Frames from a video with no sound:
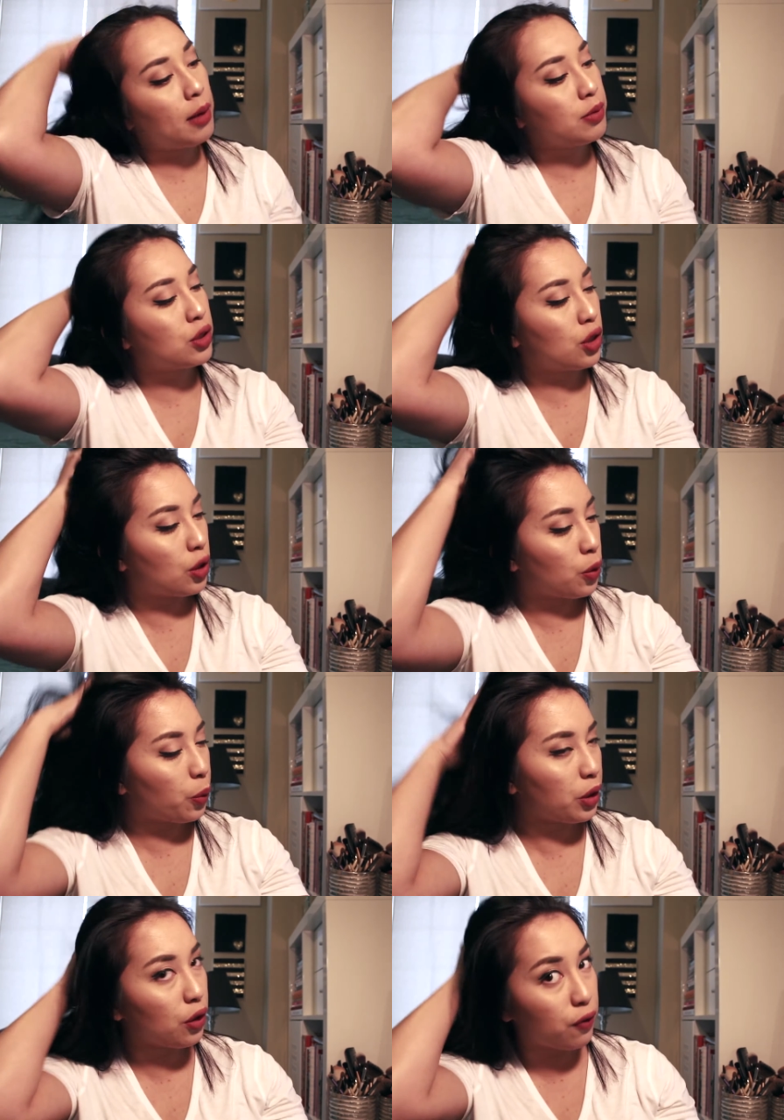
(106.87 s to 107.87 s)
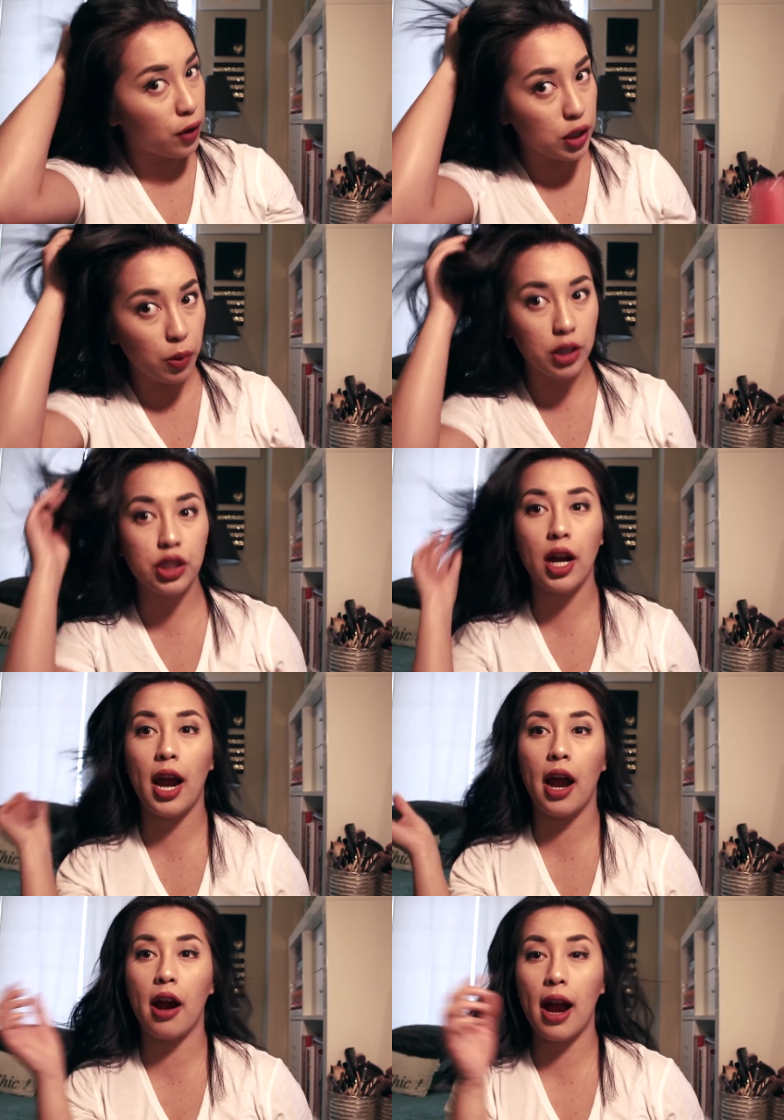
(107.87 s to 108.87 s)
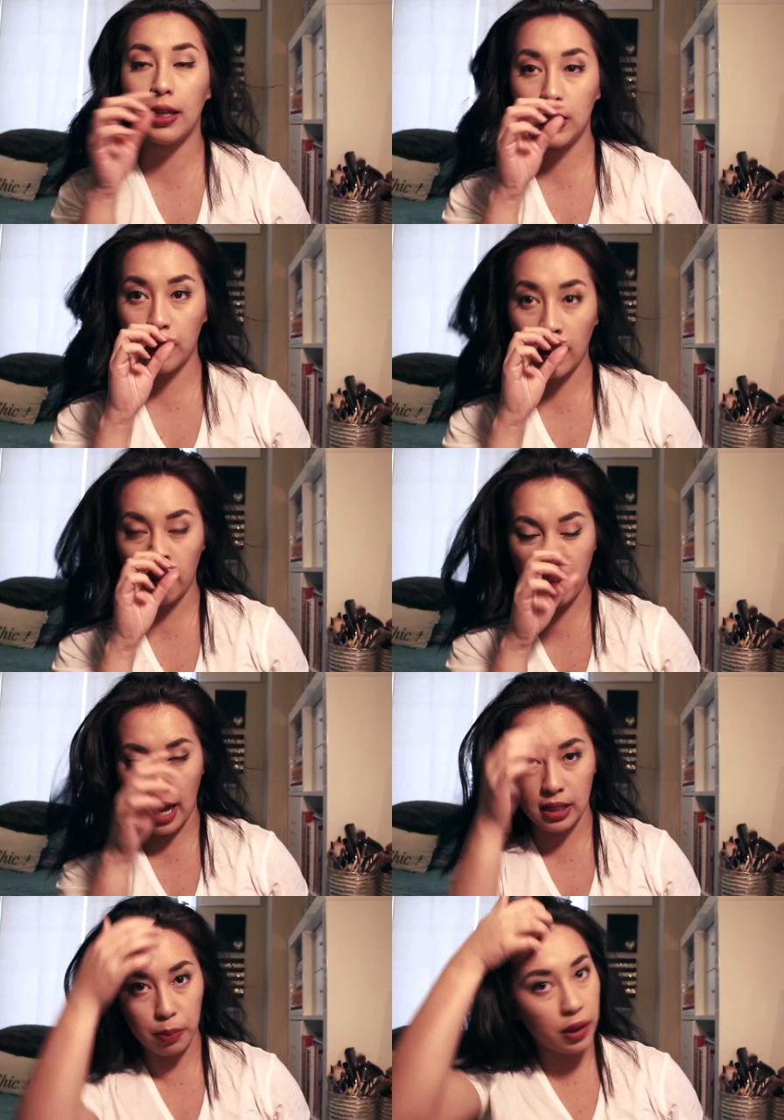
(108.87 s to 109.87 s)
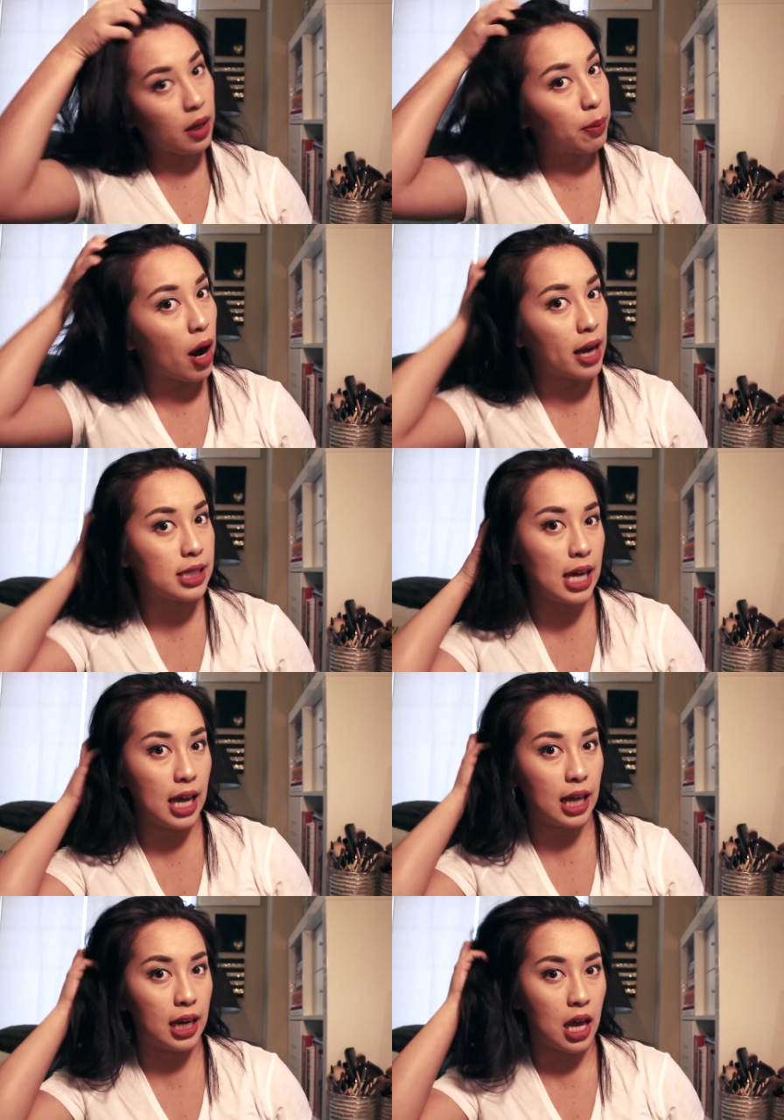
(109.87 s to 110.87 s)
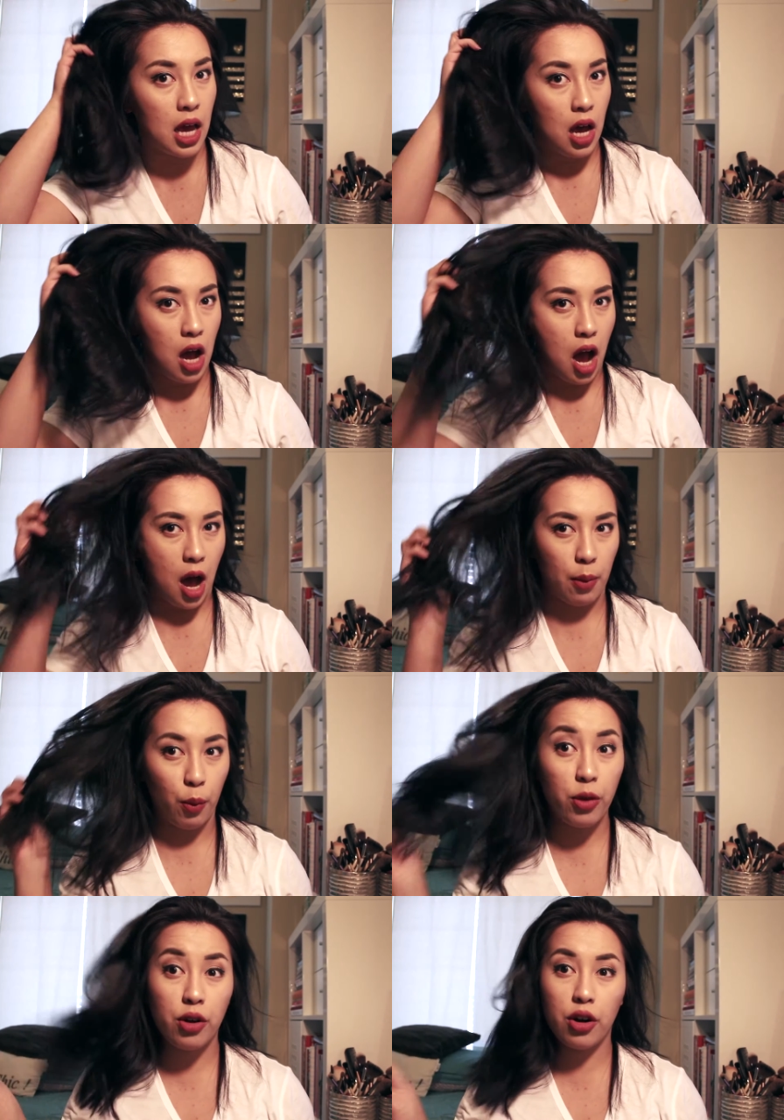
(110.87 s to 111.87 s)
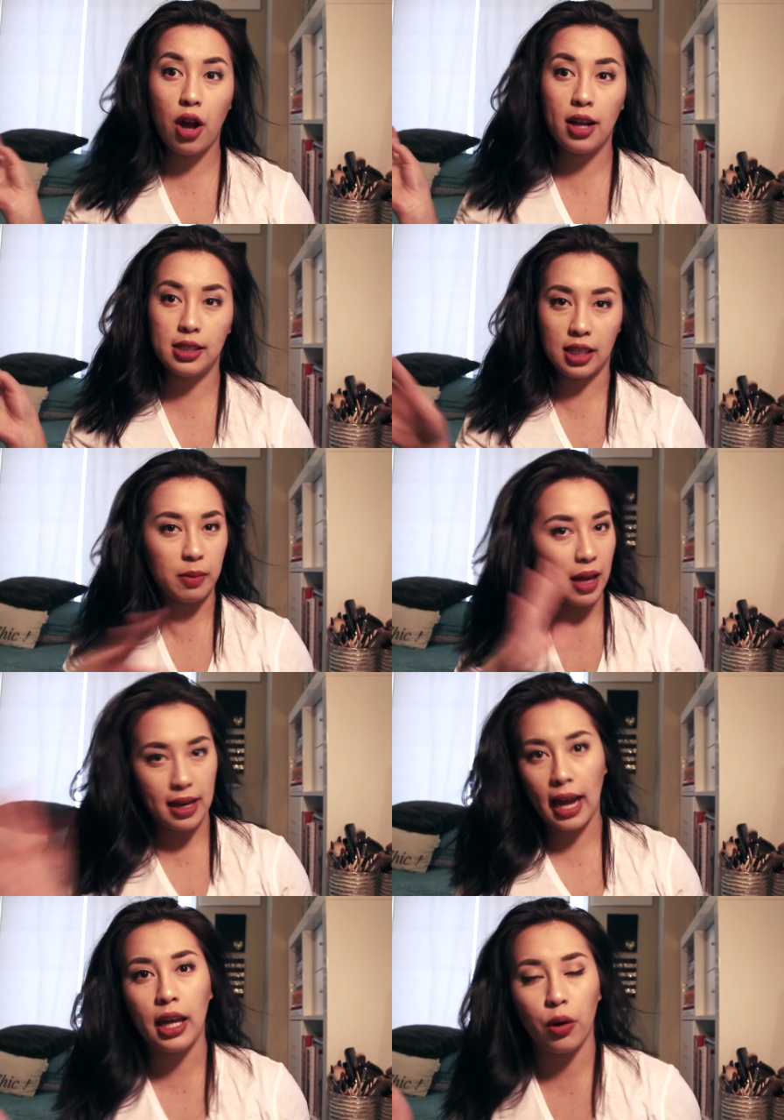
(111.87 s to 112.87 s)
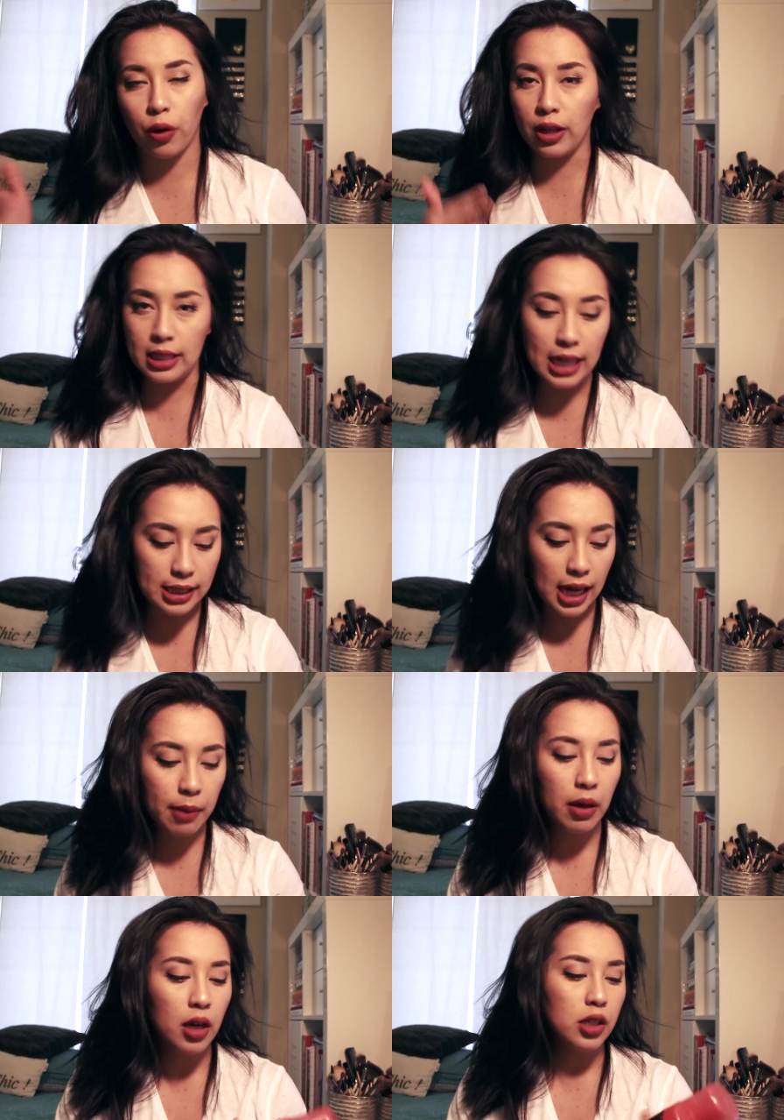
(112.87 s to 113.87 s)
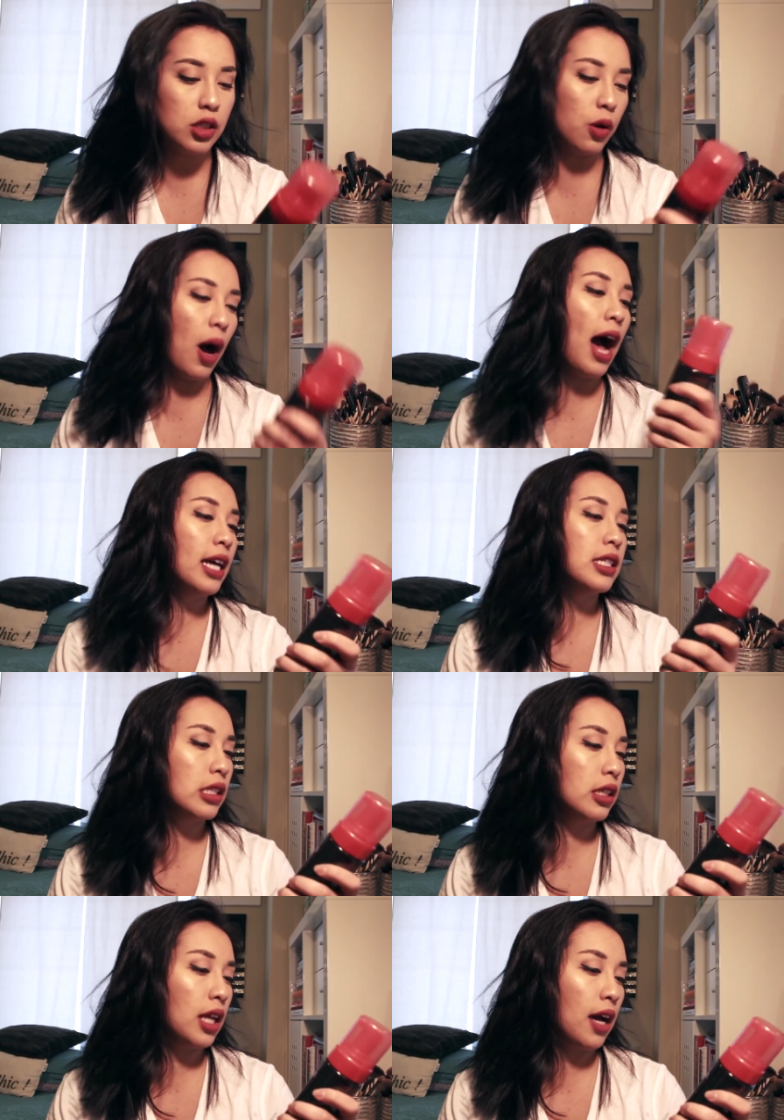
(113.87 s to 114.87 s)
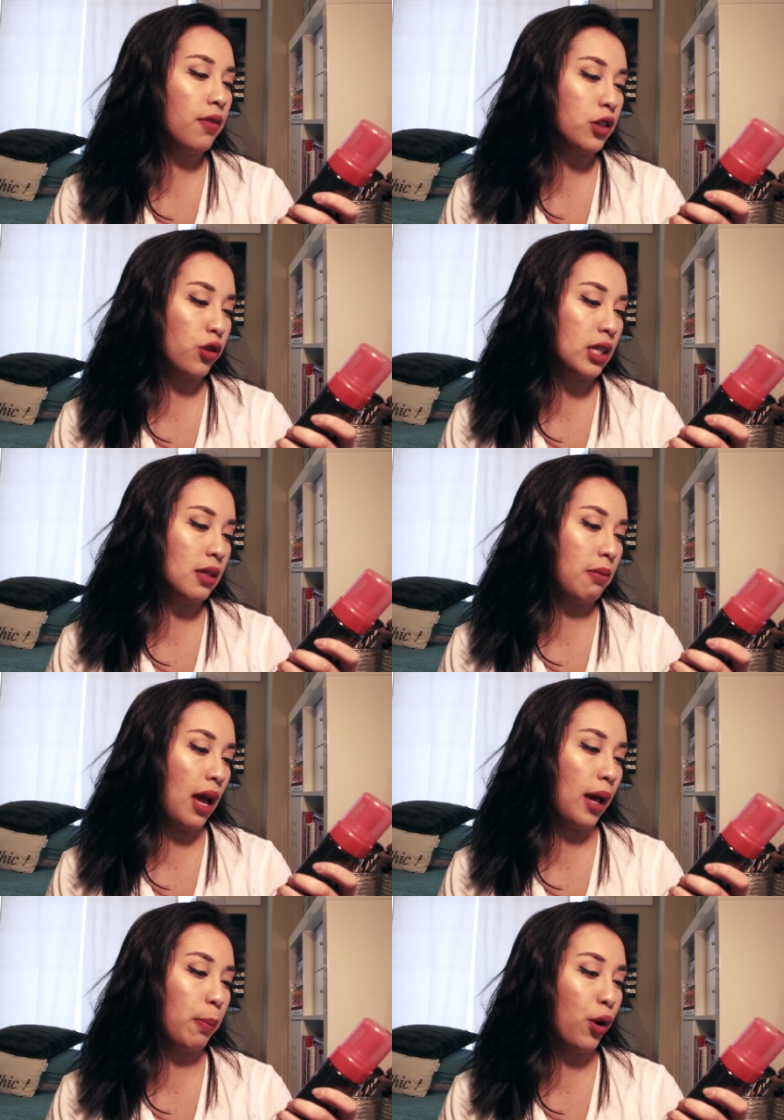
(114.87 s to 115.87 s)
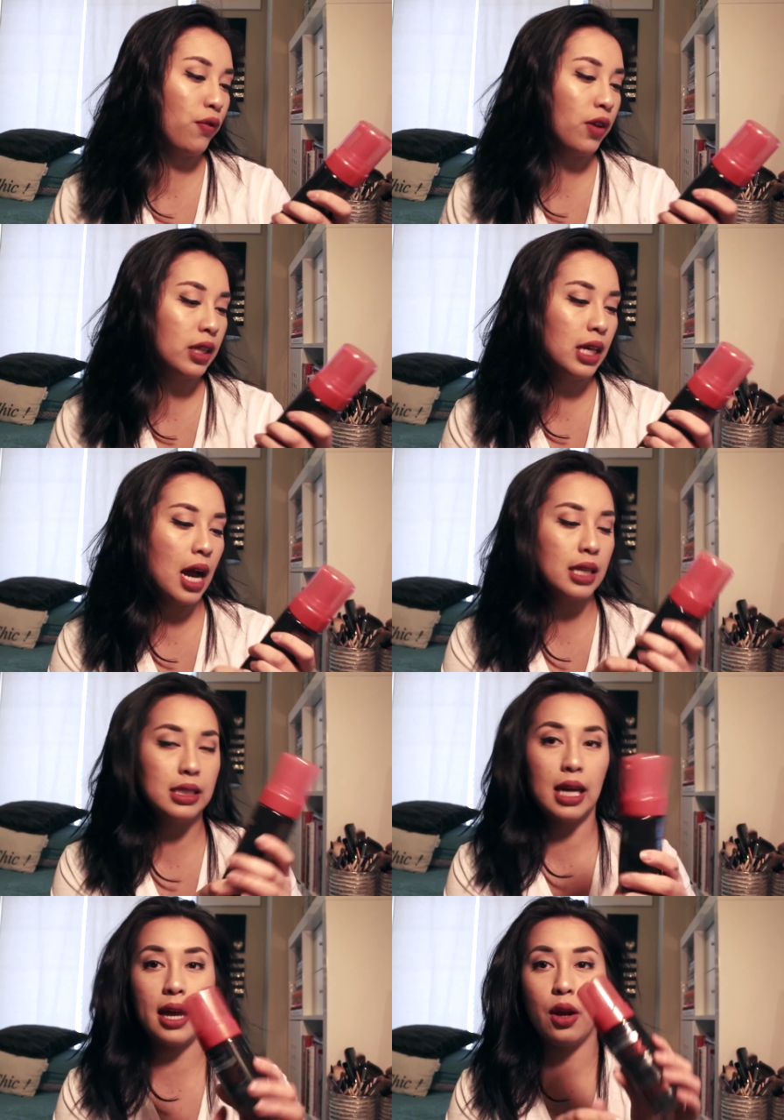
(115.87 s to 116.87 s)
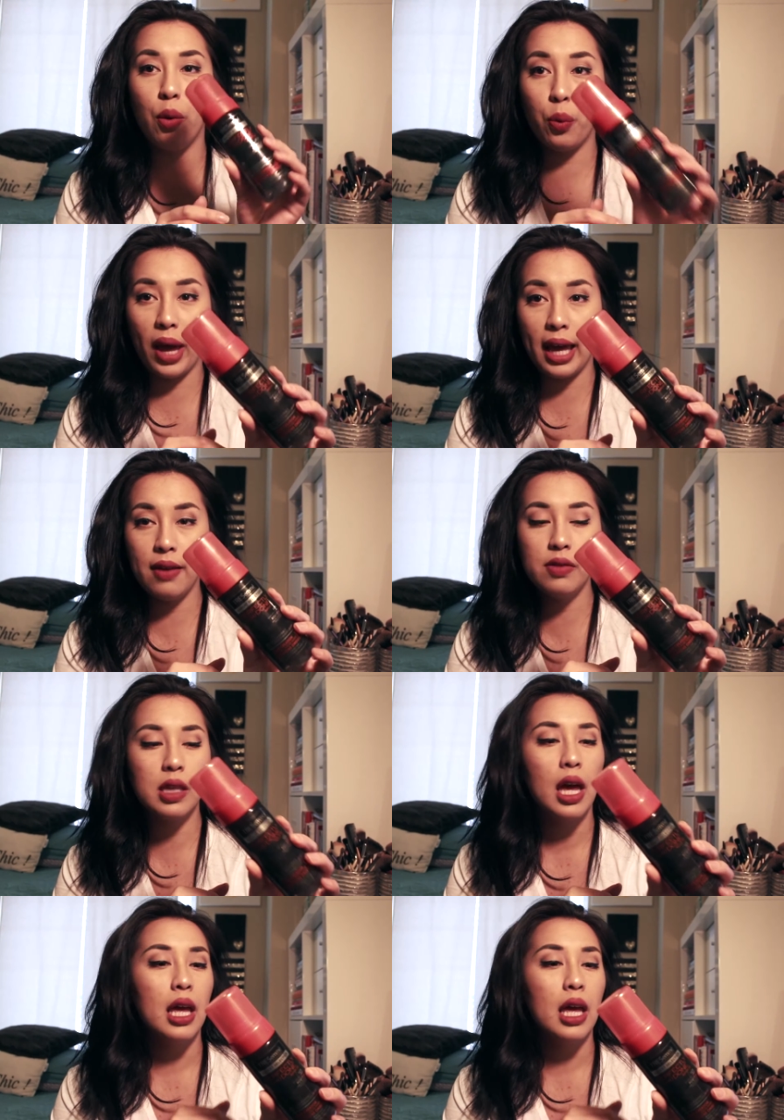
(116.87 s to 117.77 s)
So when you first wash your hair, I do recommend putting a product in, whether or not it's going to be at night or in the daytime. So I still love the Tresemme Perfectly Undone Waves.